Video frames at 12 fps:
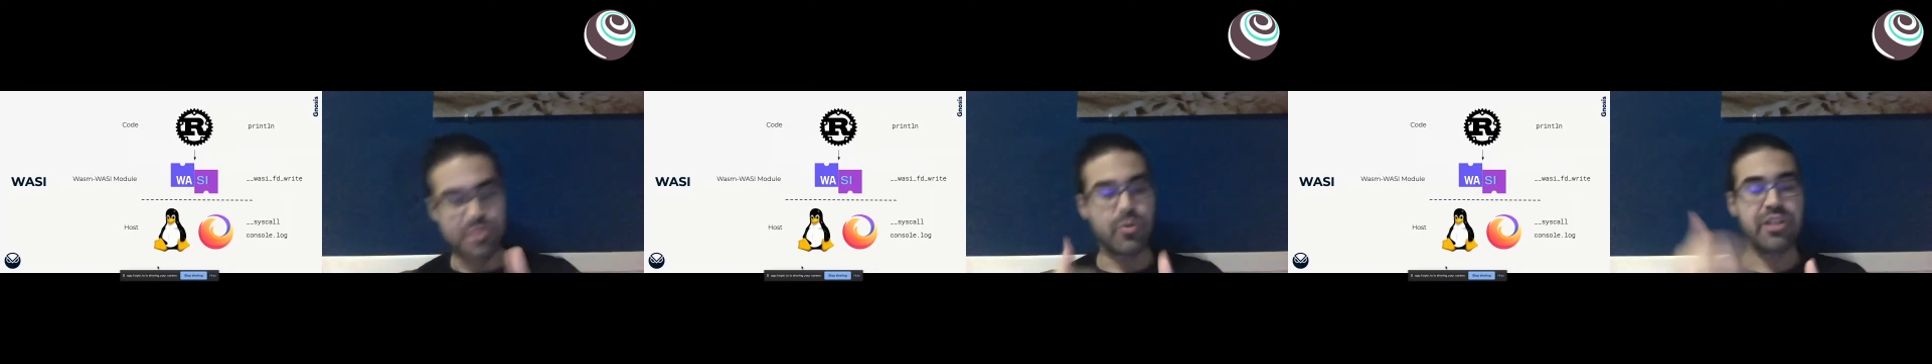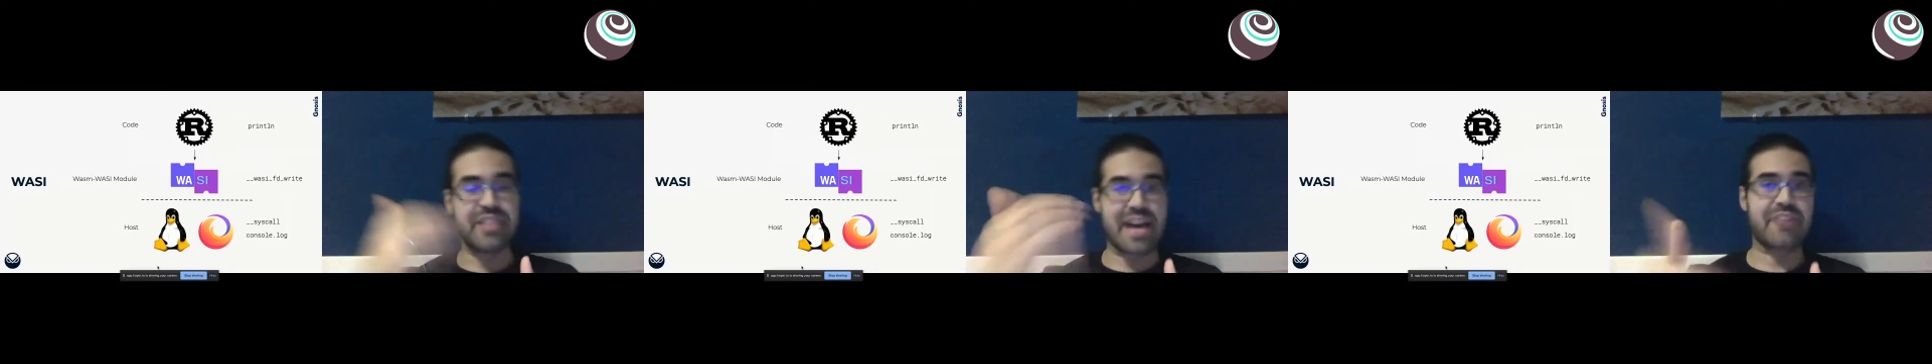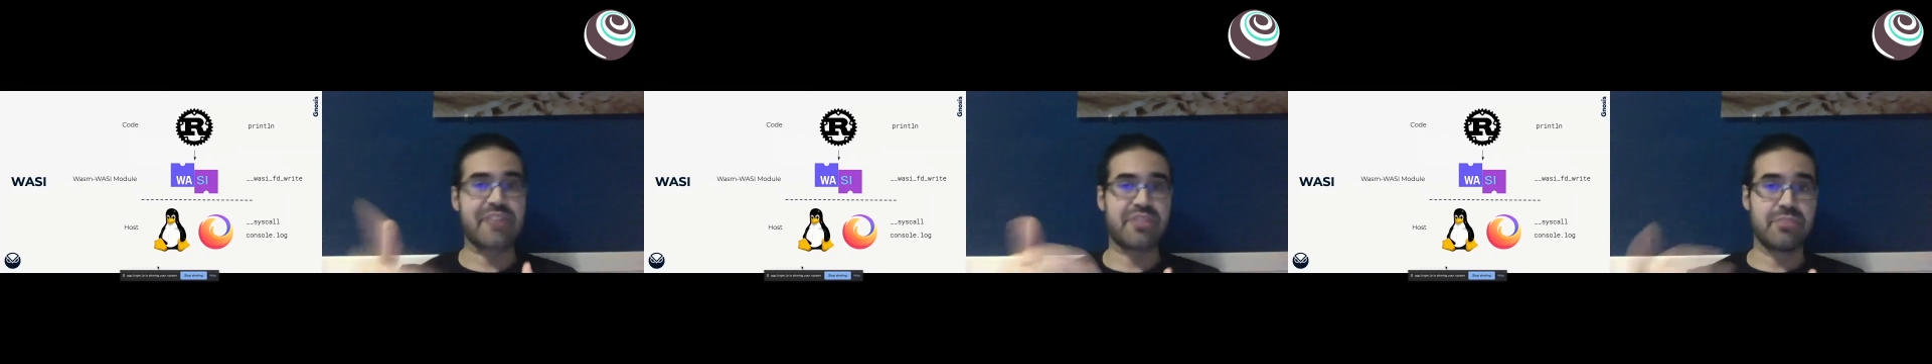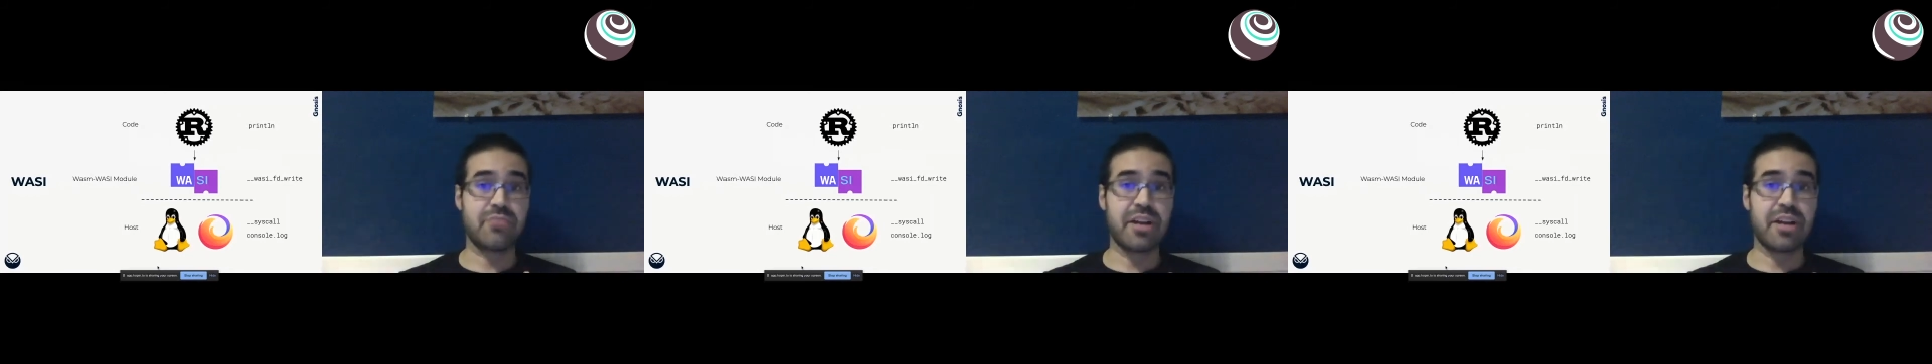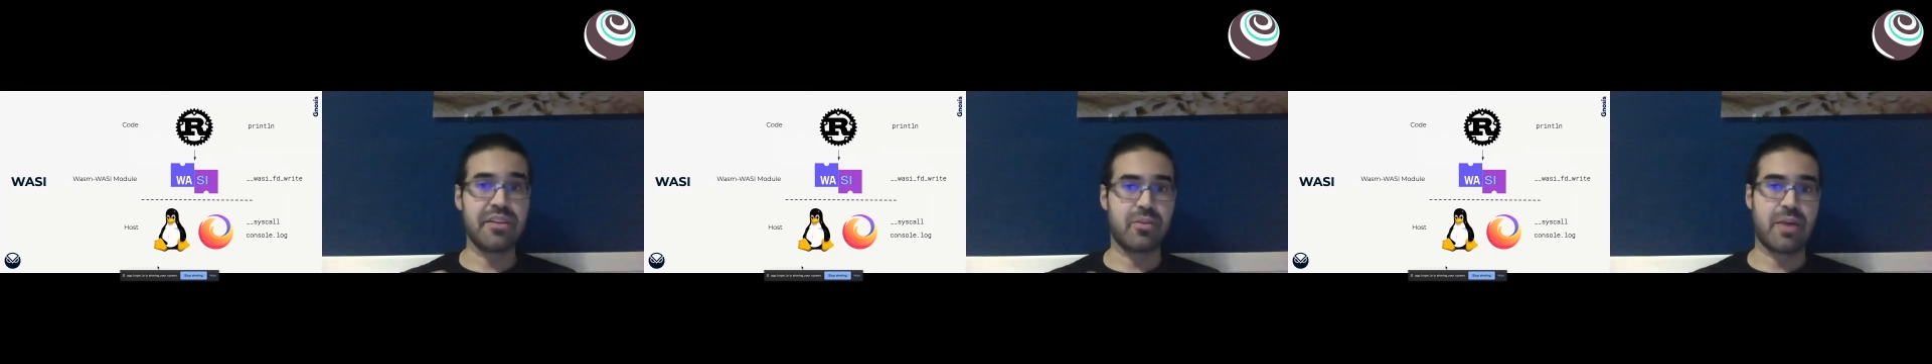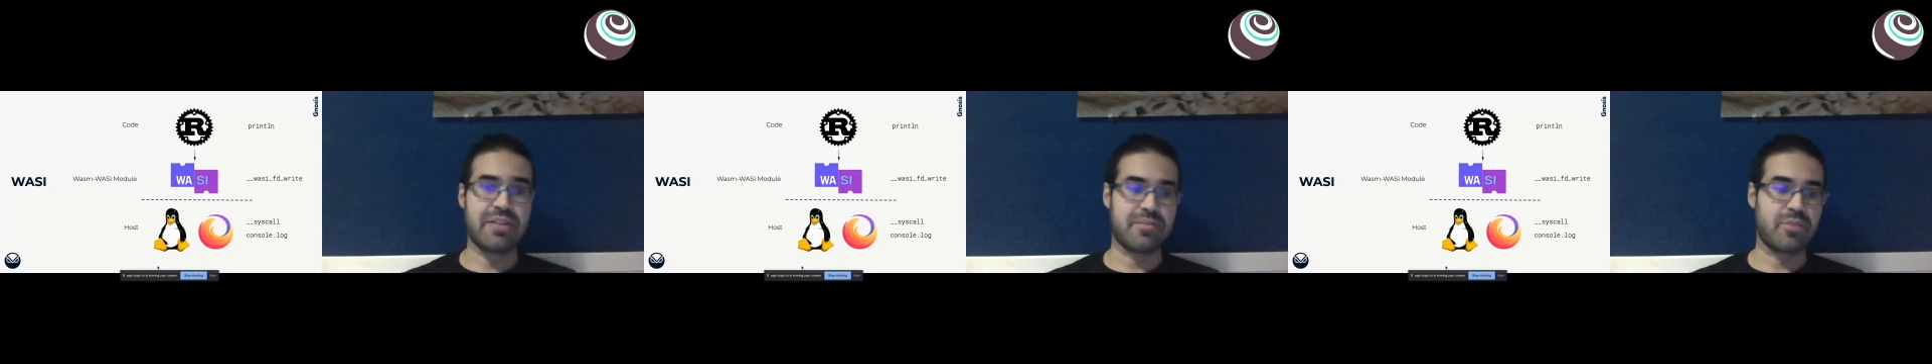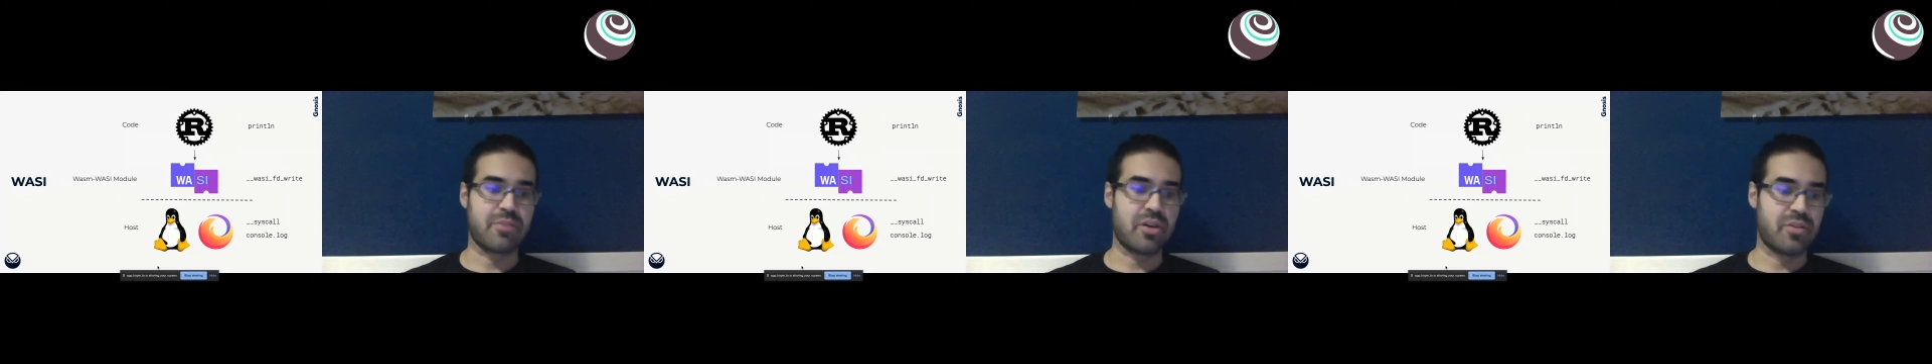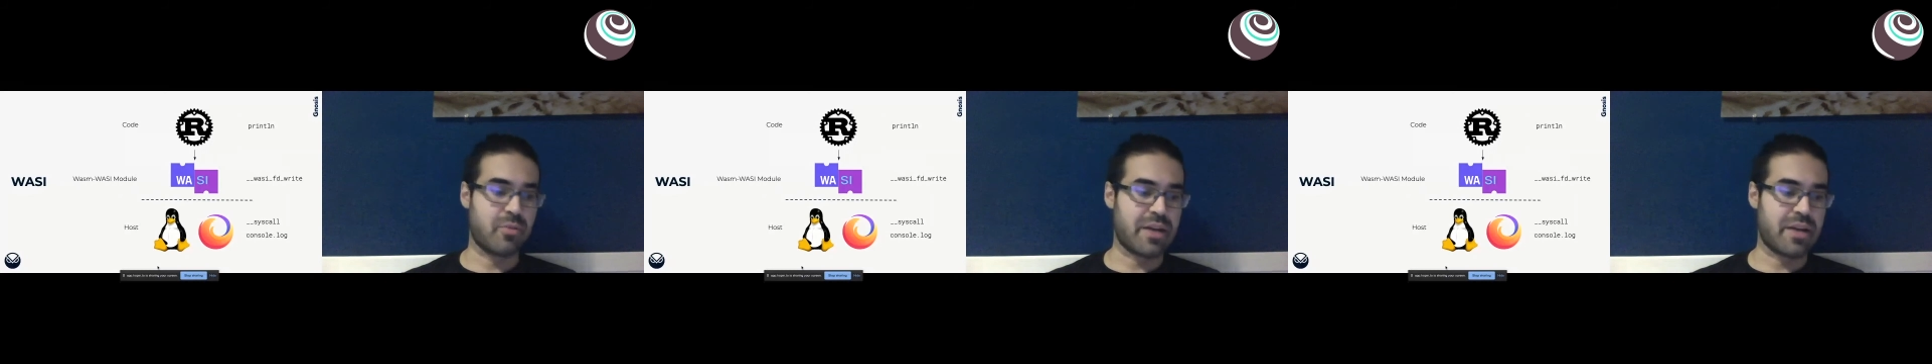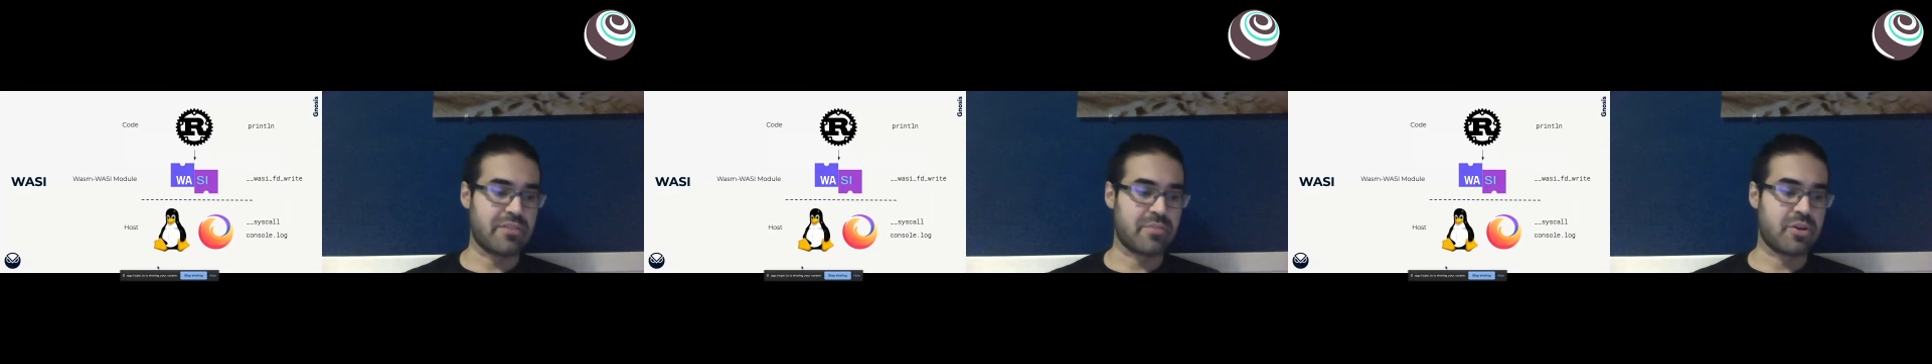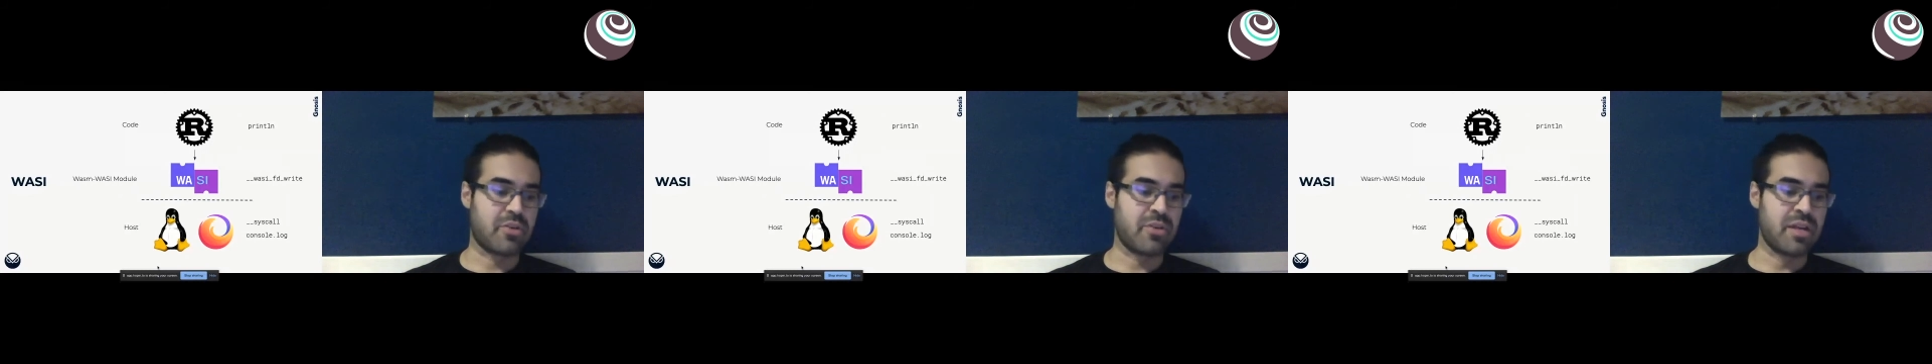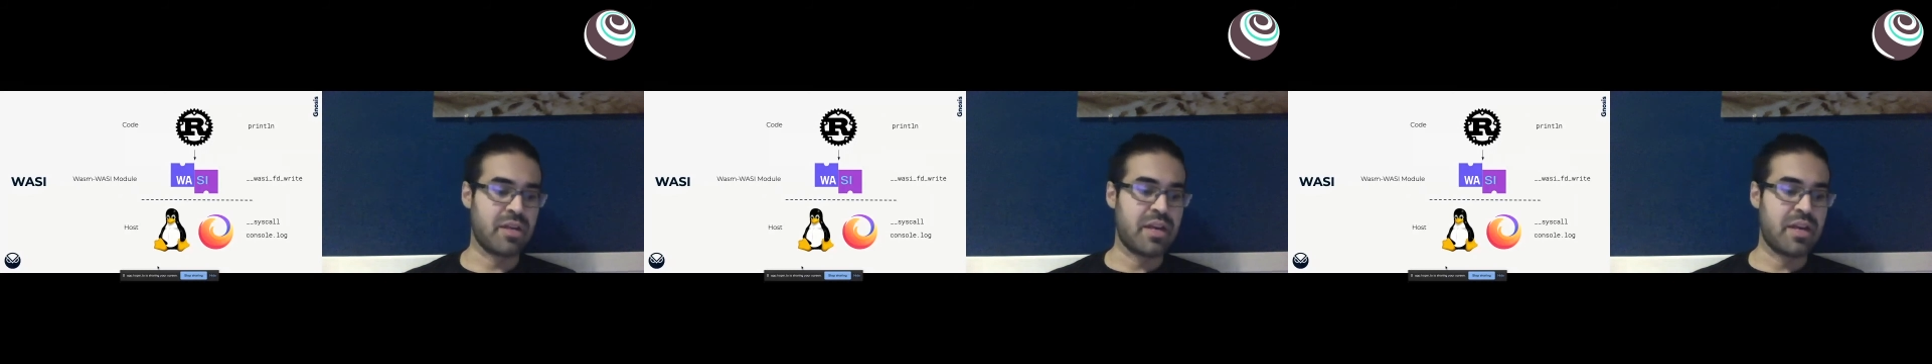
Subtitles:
is actually running the Wasm code,